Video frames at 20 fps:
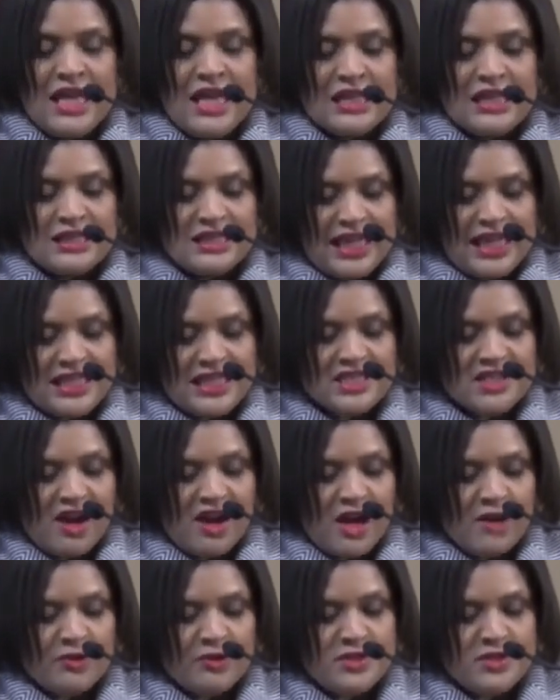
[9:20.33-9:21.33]
Lent
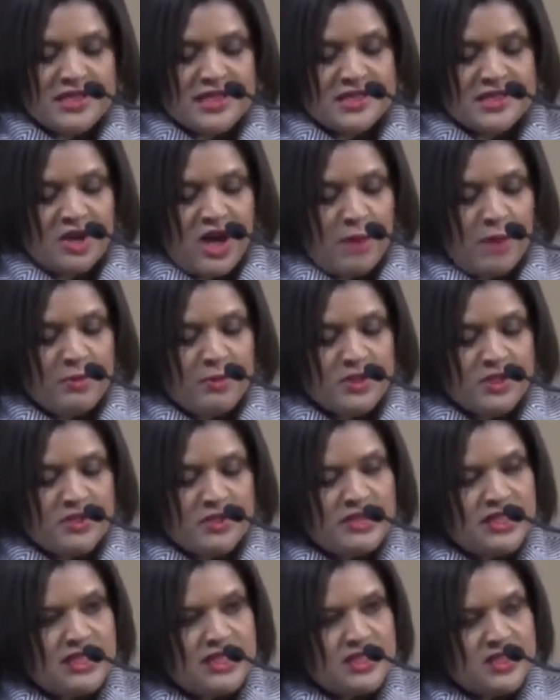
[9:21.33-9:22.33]
offers us
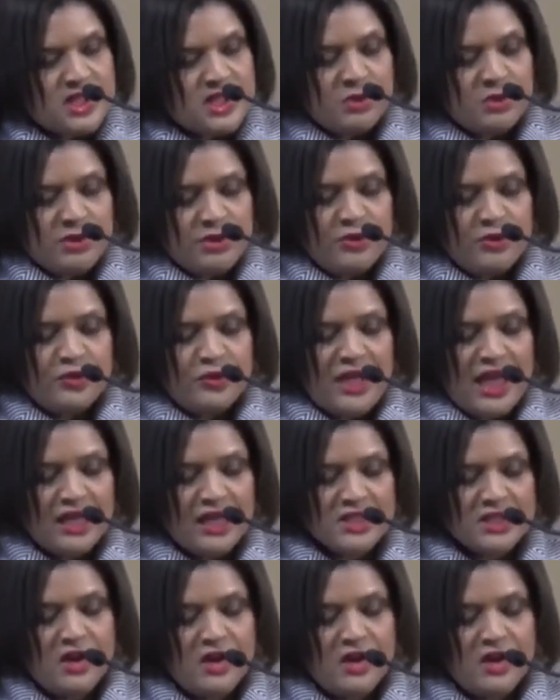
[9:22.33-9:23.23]
opportunities to reflect